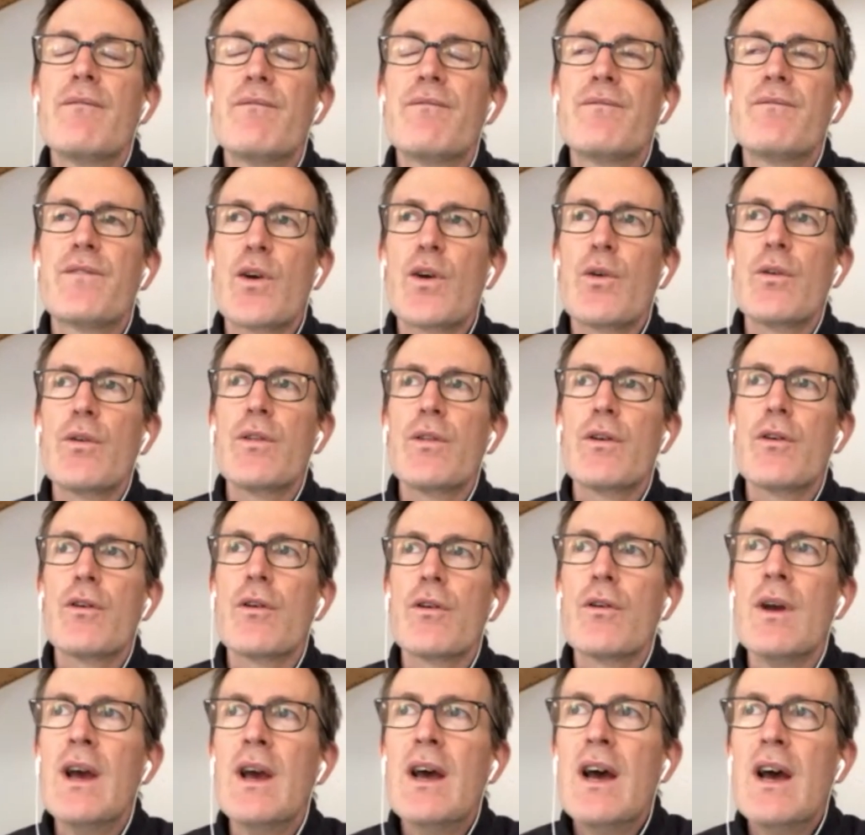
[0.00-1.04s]

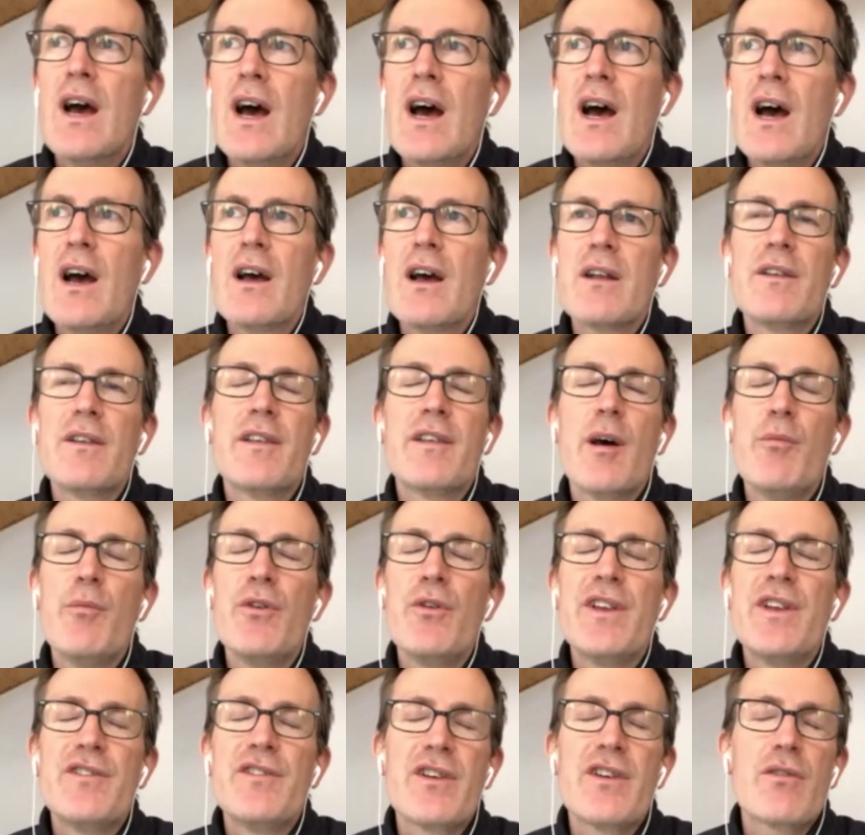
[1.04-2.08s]
further
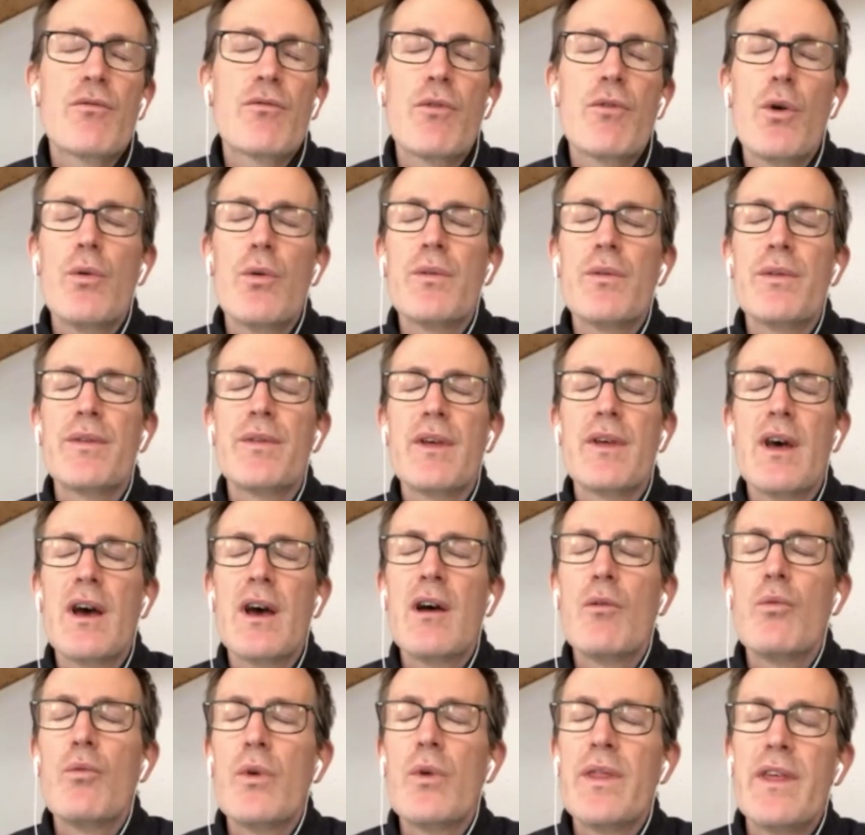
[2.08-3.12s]
double-digit growth
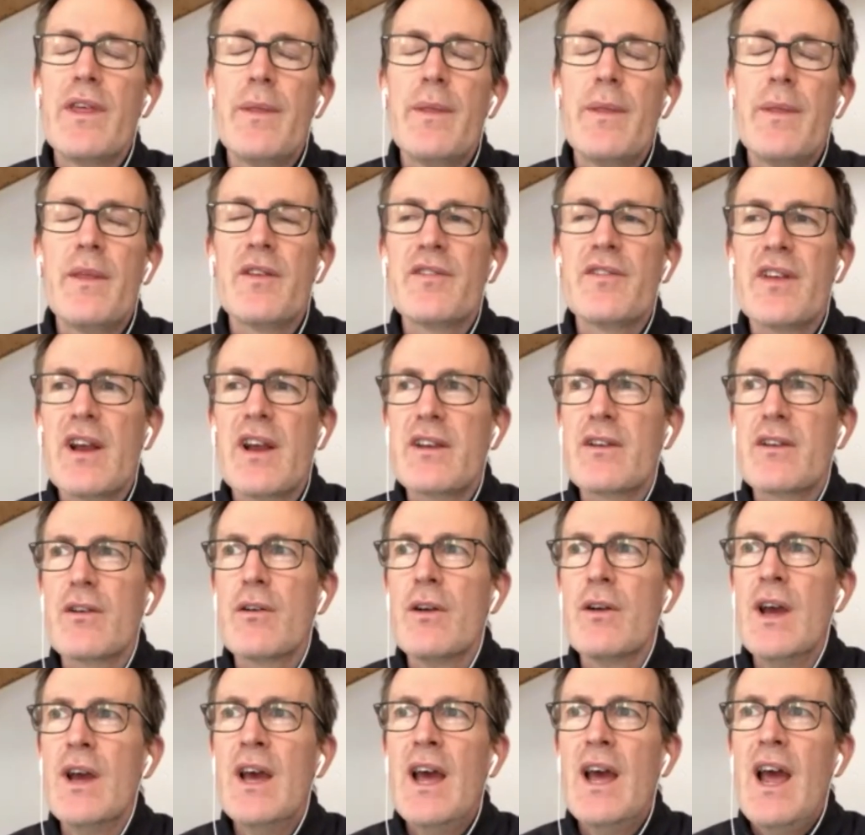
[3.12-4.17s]
within the
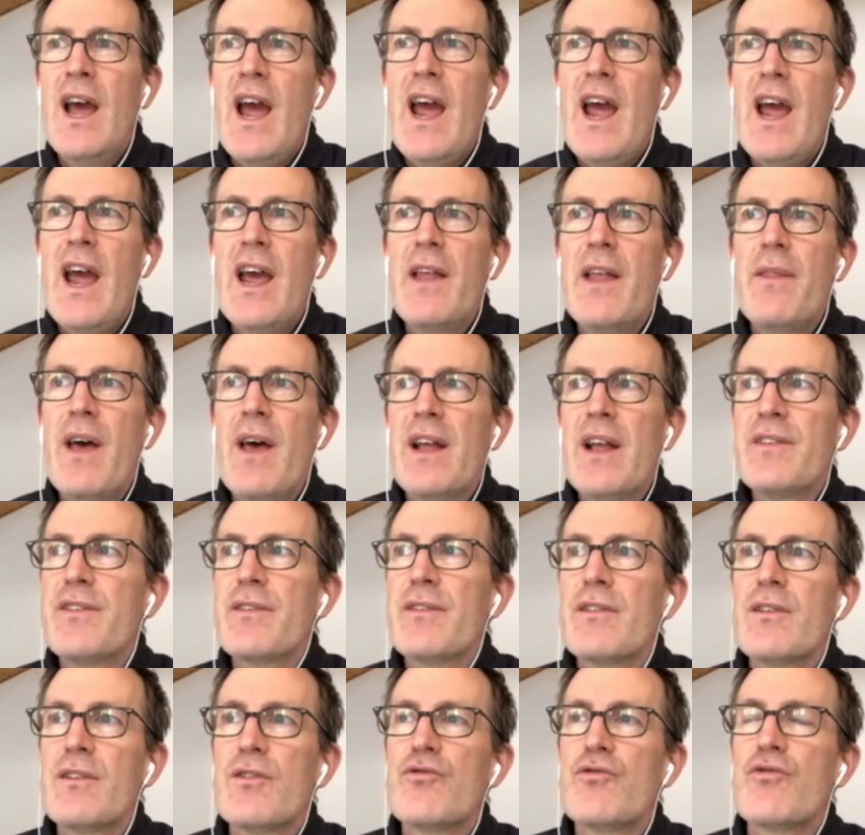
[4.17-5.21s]
sector, and that's
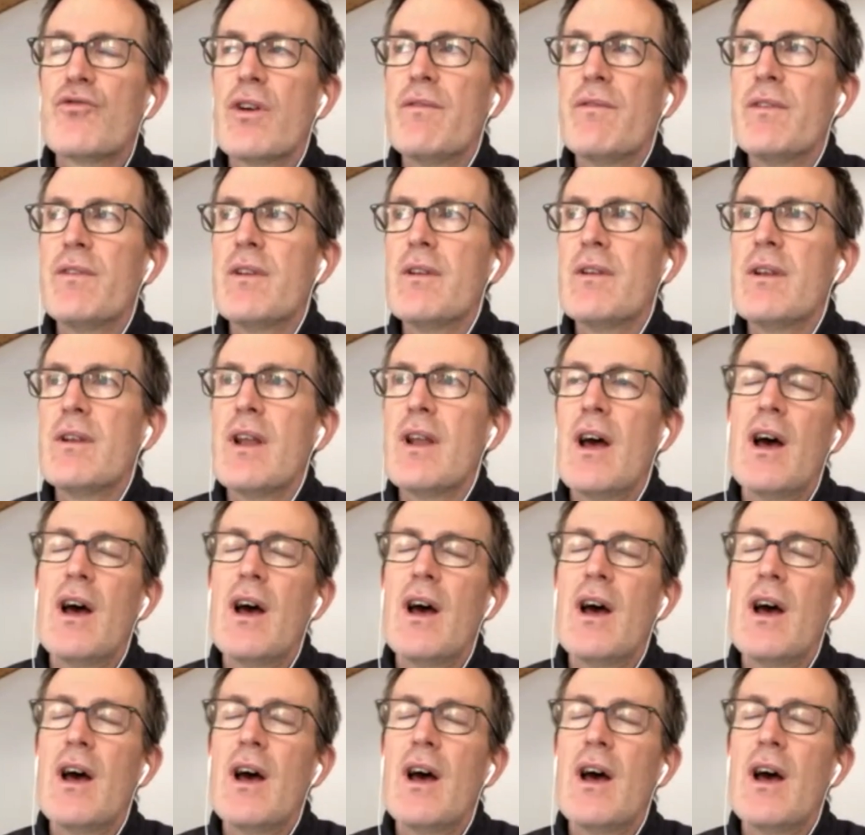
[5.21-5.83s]
driven